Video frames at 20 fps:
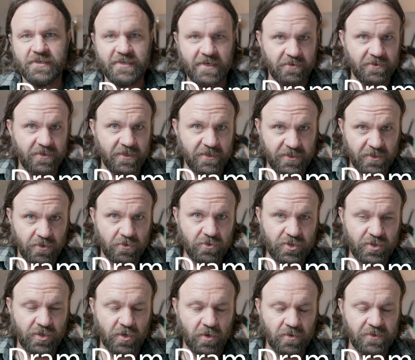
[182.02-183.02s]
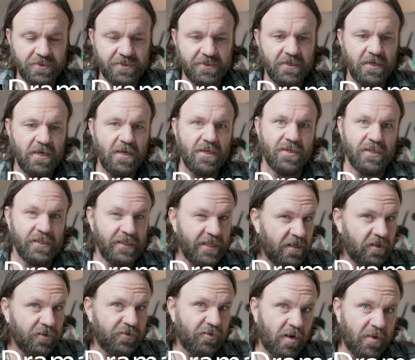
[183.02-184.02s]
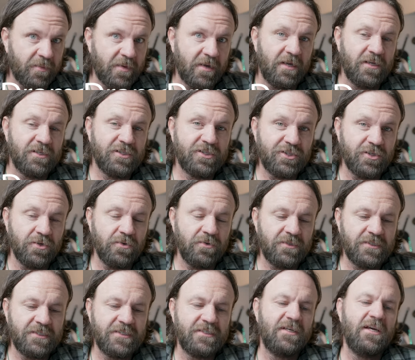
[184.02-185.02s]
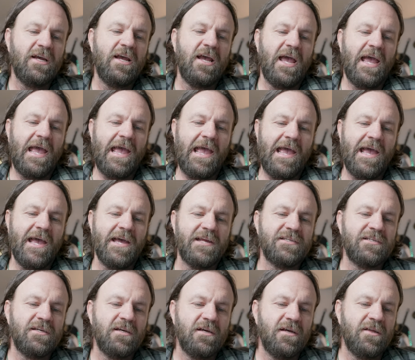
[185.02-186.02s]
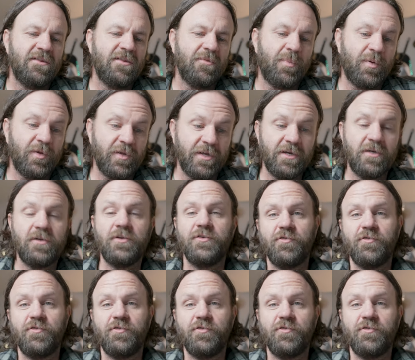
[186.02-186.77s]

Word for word: it down to two shows the legal drama Suits and the political